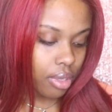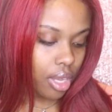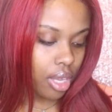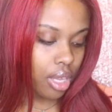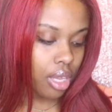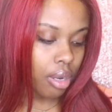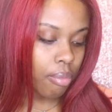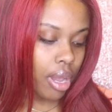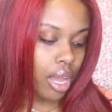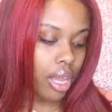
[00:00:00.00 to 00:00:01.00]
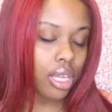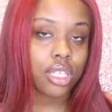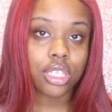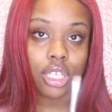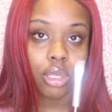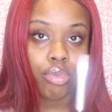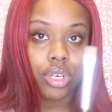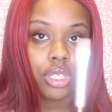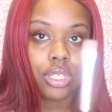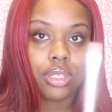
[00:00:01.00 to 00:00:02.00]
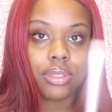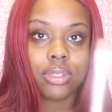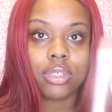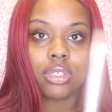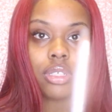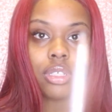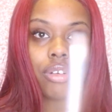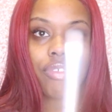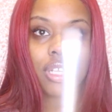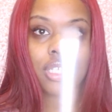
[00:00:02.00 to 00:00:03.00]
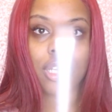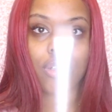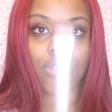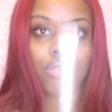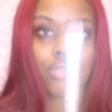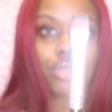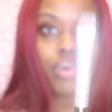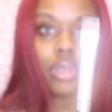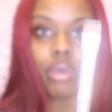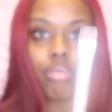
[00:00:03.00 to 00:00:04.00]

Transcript: And my concealer brush, a rectangle square